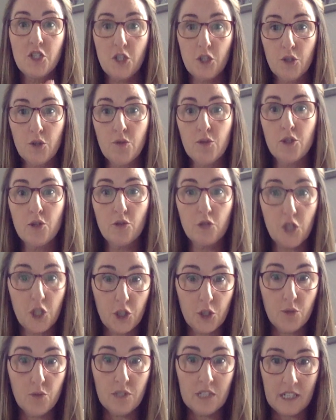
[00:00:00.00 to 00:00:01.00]
Do your
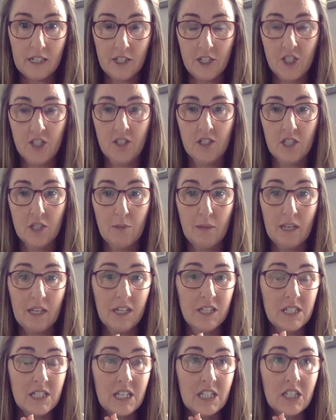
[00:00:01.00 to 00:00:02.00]
due diligence
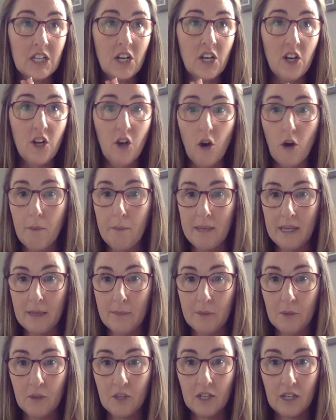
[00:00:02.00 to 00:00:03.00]
because there's a lot of
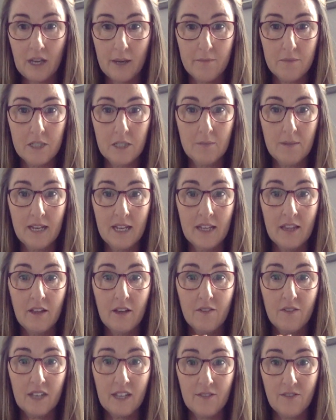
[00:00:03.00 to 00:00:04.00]
people that come to me
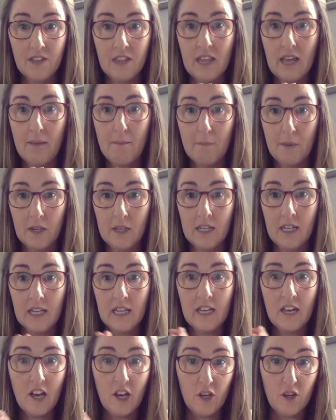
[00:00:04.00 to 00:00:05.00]
that have given their
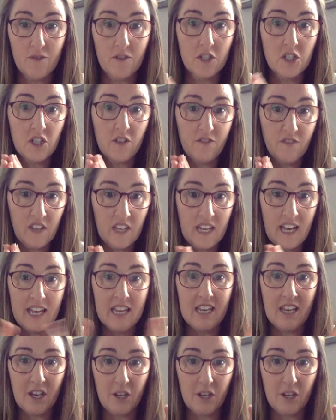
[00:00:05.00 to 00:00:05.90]
money over to VA